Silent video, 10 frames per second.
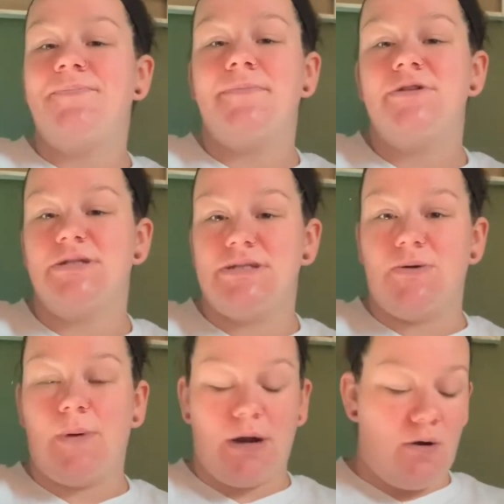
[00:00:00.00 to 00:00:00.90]
just to
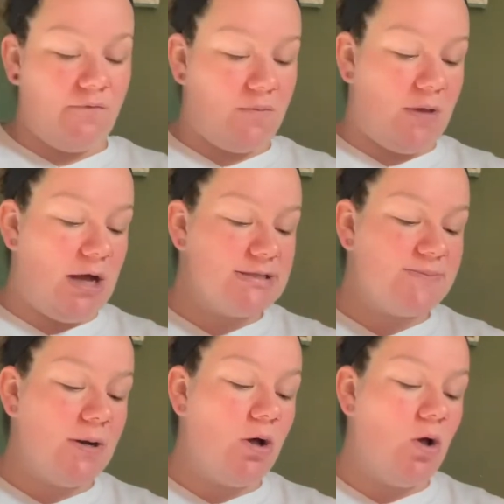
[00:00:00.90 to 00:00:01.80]
wear home from the
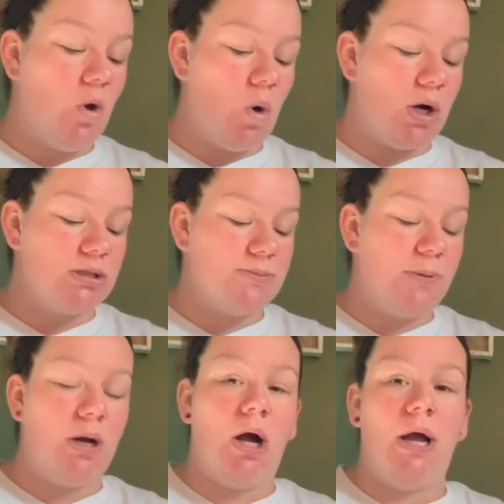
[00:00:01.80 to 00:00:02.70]
hospital or to
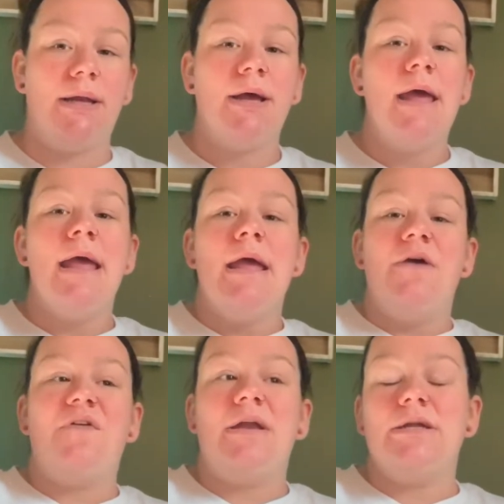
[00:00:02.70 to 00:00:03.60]
put on
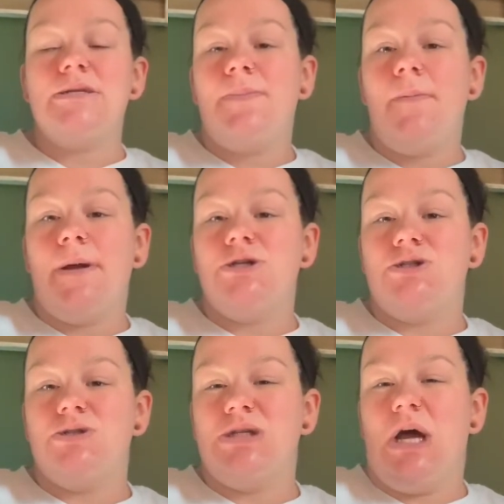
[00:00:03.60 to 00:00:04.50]
if I need to put my
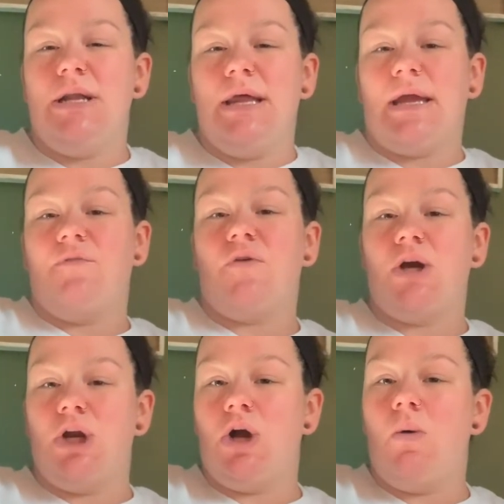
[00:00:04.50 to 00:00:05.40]
shoes on, like if we're
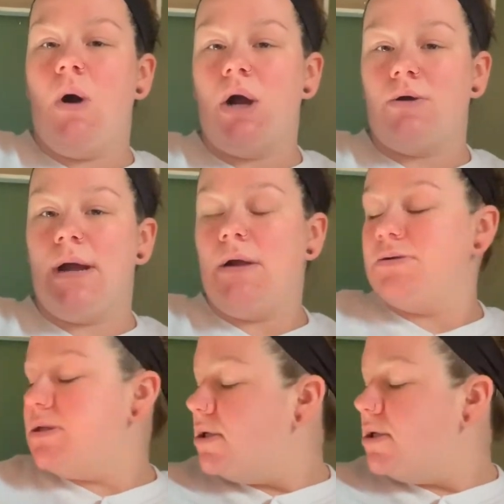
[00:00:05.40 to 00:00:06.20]
gonna go walk around.